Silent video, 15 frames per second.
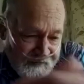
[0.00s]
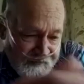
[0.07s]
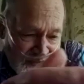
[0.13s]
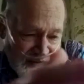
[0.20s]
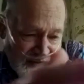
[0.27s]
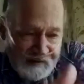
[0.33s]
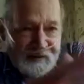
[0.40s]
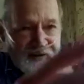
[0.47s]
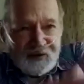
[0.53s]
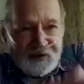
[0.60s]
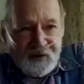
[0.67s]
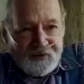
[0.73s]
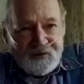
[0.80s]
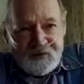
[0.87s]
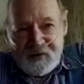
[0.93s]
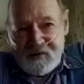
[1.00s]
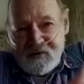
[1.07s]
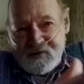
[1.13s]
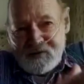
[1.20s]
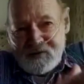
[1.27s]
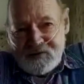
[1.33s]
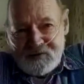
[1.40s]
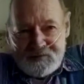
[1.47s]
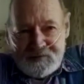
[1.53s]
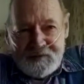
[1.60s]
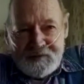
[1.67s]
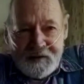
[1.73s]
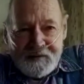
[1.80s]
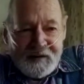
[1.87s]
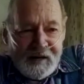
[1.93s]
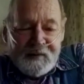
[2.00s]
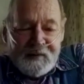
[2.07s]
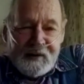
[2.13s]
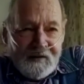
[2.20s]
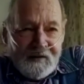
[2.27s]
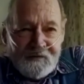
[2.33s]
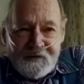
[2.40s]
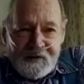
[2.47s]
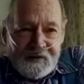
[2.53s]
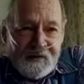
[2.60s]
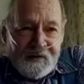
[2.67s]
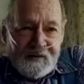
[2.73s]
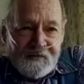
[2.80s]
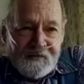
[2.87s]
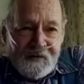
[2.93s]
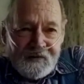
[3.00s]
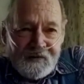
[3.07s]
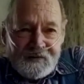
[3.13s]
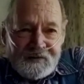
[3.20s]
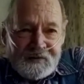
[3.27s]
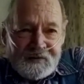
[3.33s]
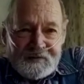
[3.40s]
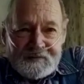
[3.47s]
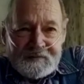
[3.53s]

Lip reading: Dutch culture, it was, name it after the grandfathers.